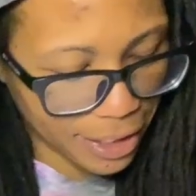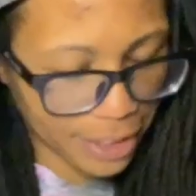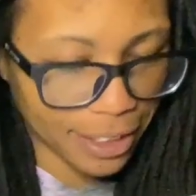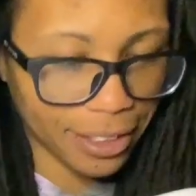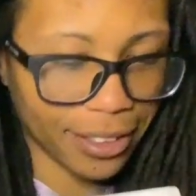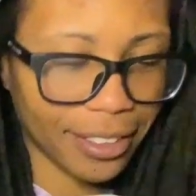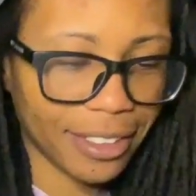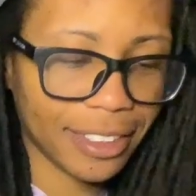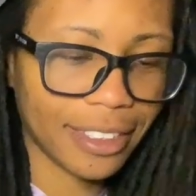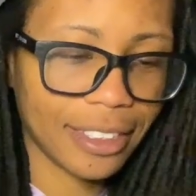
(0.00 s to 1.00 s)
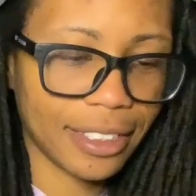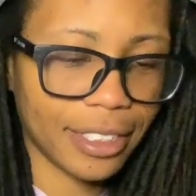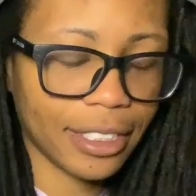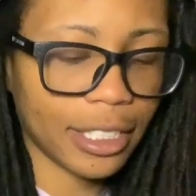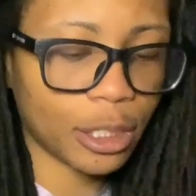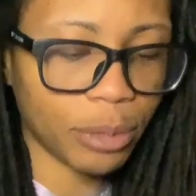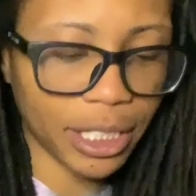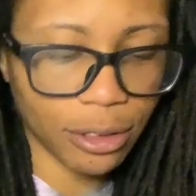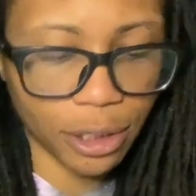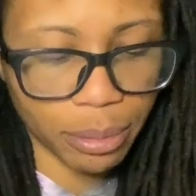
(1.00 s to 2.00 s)
So that's my
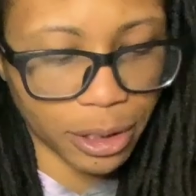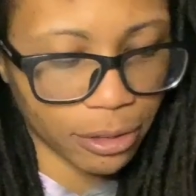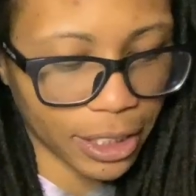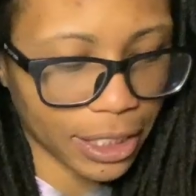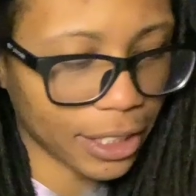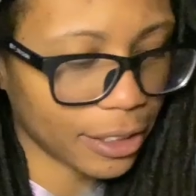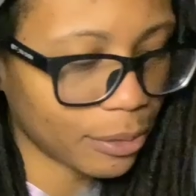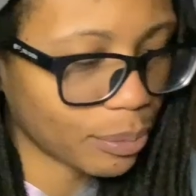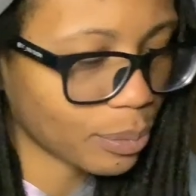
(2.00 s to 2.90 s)
little spiel right there.